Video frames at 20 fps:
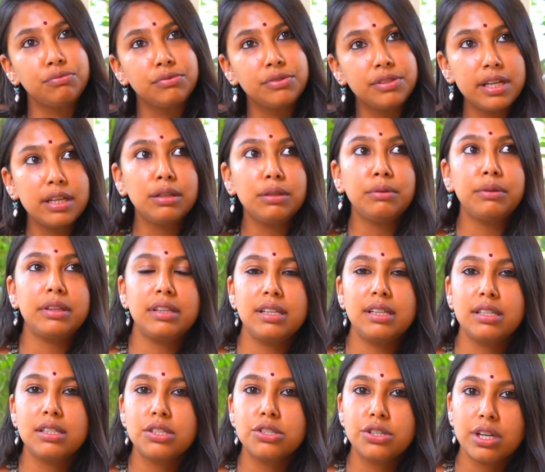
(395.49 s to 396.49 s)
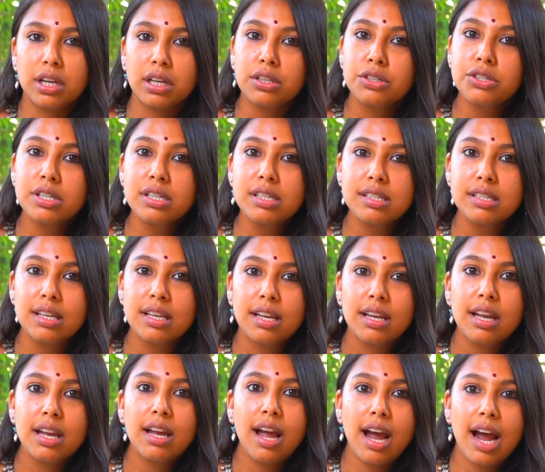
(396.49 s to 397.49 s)
deal with these changes,
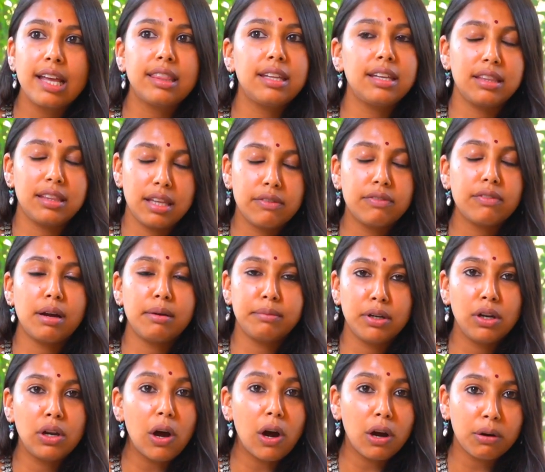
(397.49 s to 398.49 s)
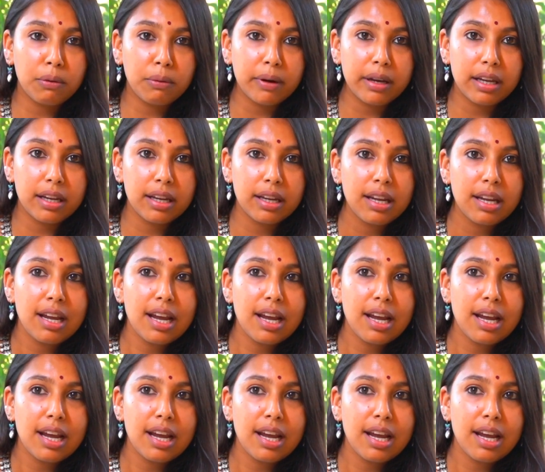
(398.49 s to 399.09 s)
I think they've come a long way.